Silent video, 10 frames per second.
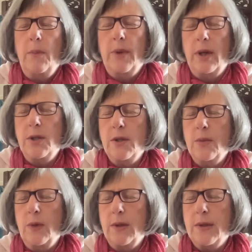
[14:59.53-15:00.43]
But I
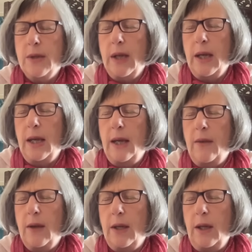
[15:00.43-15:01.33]
just want to say
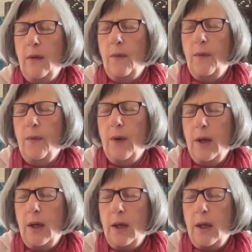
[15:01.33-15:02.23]
that if
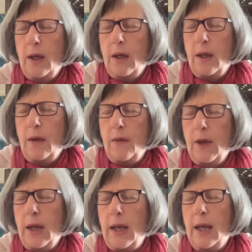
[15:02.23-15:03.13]

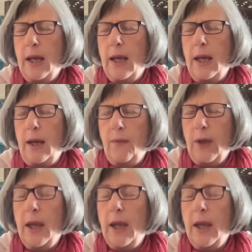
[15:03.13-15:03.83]
they if they